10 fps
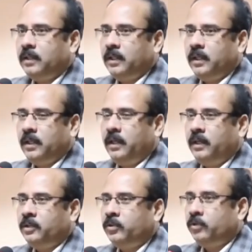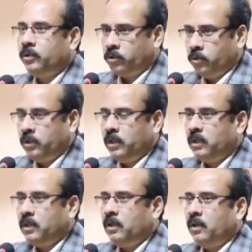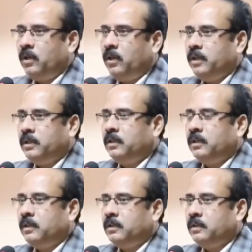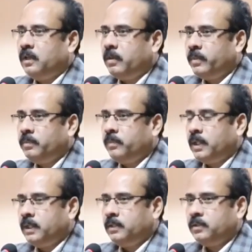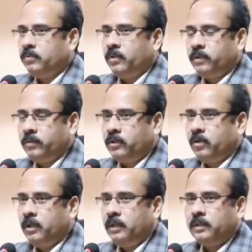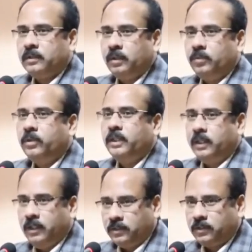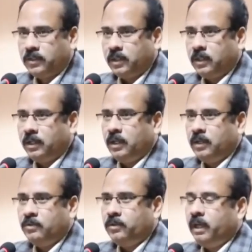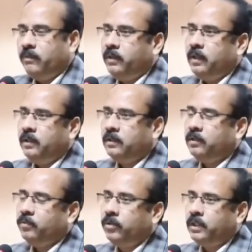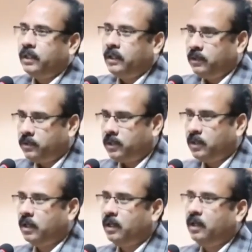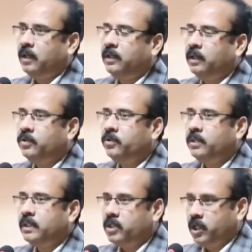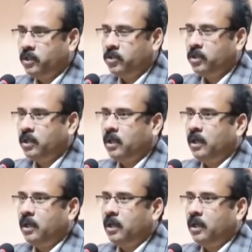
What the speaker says: the electoral roll, or in common parlance what we call the voter list. So every year the voter list undergoes a change